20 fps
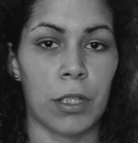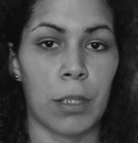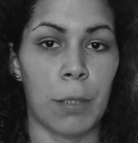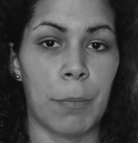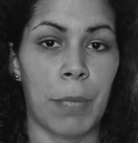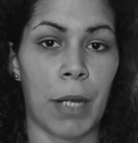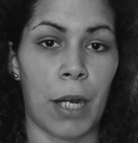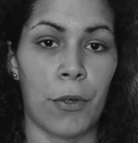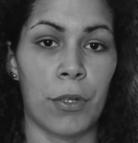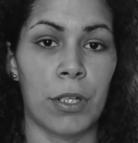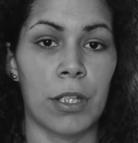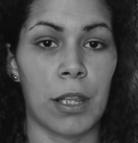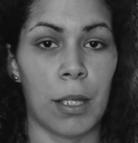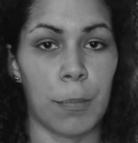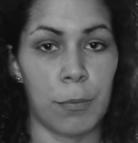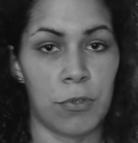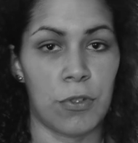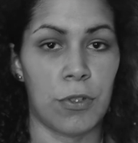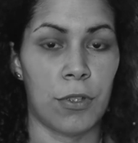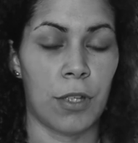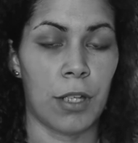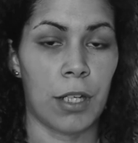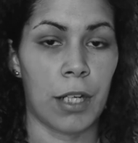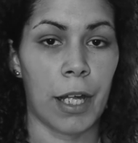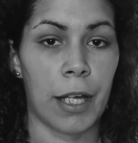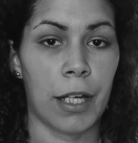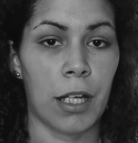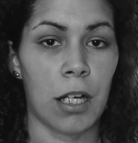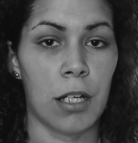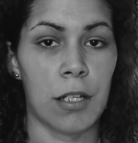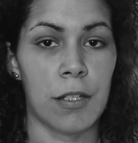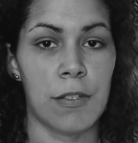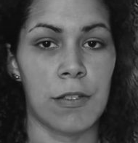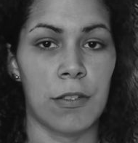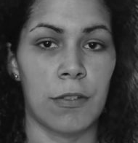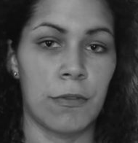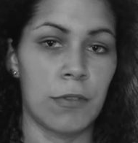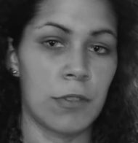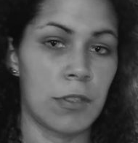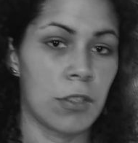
comparing them to the Nikon,